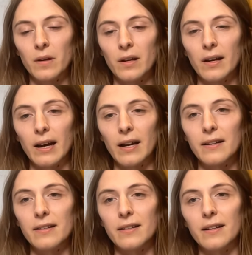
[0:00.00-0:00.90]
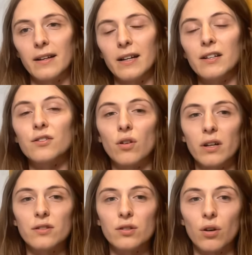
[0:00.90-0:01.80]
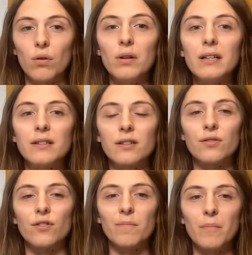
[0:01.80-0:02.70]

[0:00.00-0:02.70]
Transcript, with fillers: and and its its goal is to sort of